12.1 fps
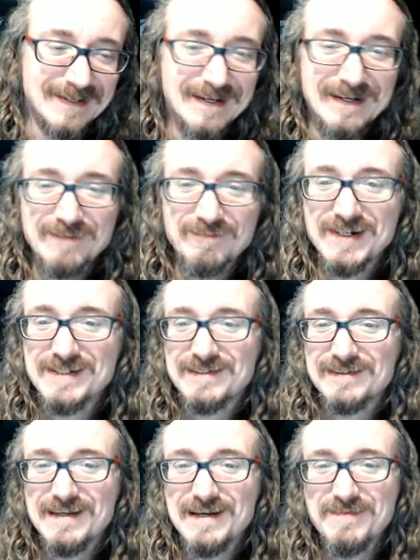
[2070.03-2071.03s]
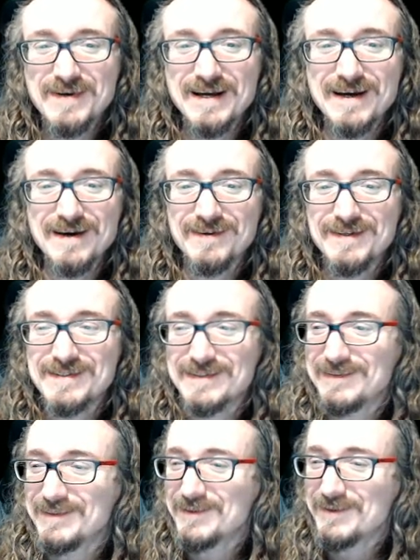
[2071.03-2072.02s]
but somehow it's
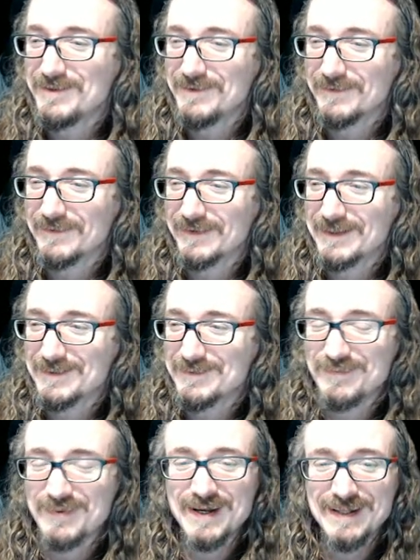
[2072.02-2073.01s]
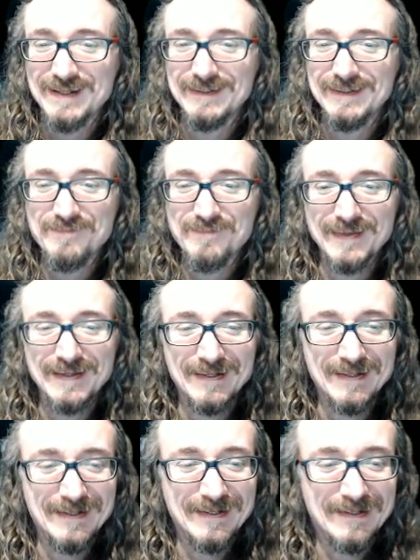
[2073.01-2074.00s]
still compelling.
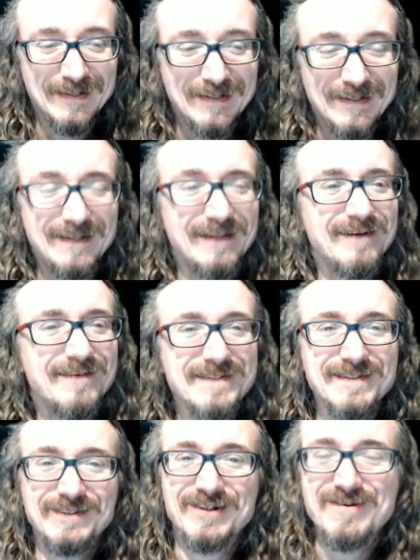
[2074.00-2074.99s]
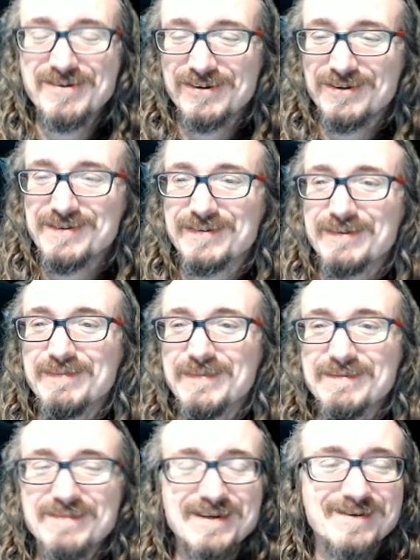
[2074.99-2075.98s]
You know, isn't Charles Schulz from uh,
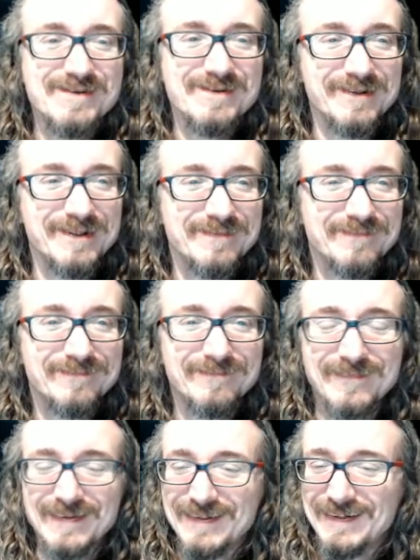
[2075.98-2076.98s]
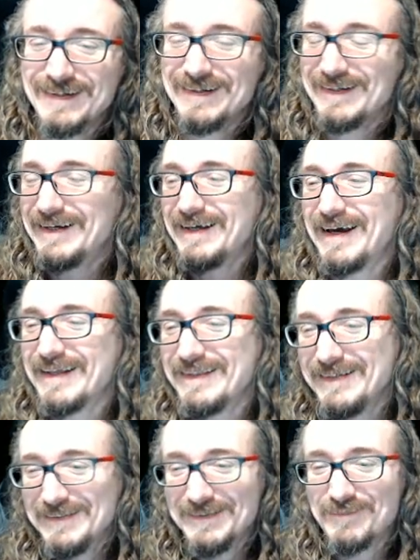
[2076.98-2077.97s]
Minnesota? I think
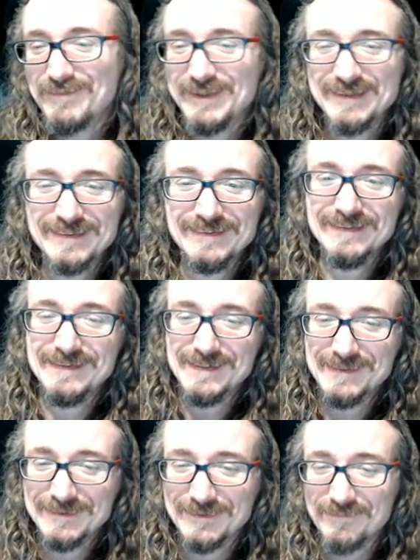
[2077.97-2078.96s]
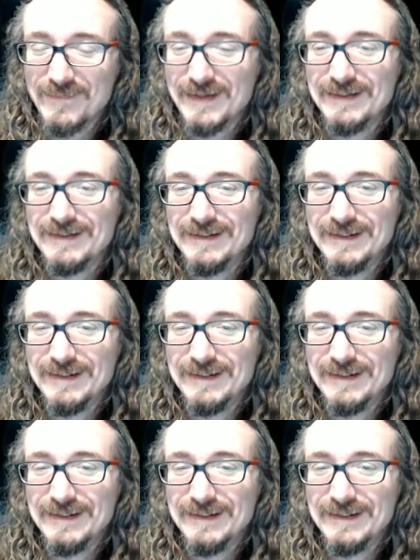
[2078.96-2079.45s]
he's, I'm pretty sure he is. Uh,